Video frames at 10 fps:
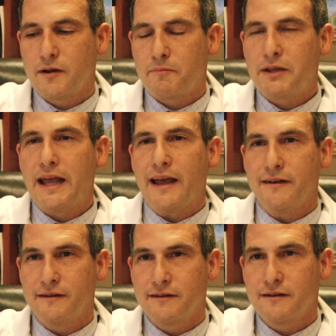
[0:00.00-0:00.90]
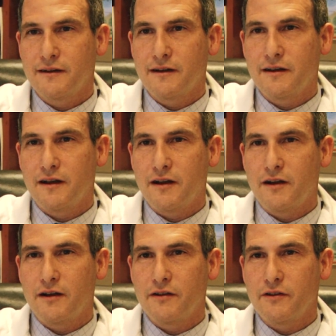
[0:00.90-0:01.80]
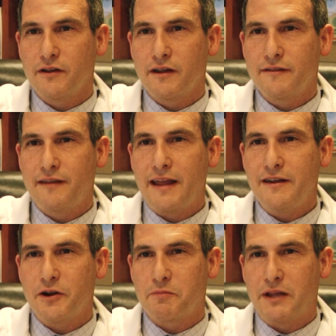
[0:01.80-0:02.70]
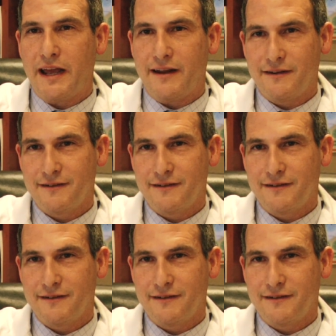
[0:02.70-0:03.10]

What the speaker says: a plan, a 10-year plan.